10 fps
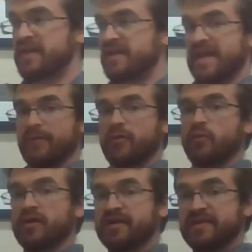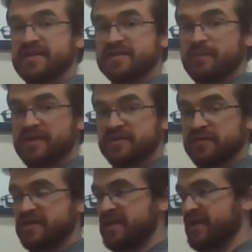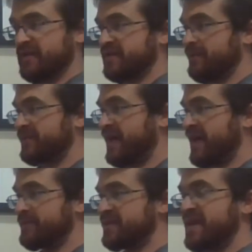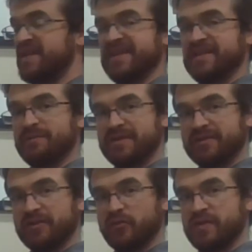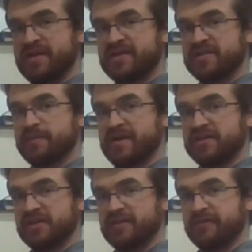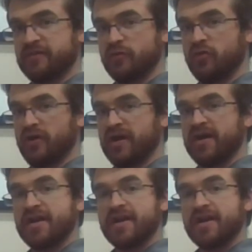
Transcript: Now we're working these muscles here. Sometimes they can be a little weak, especially if you're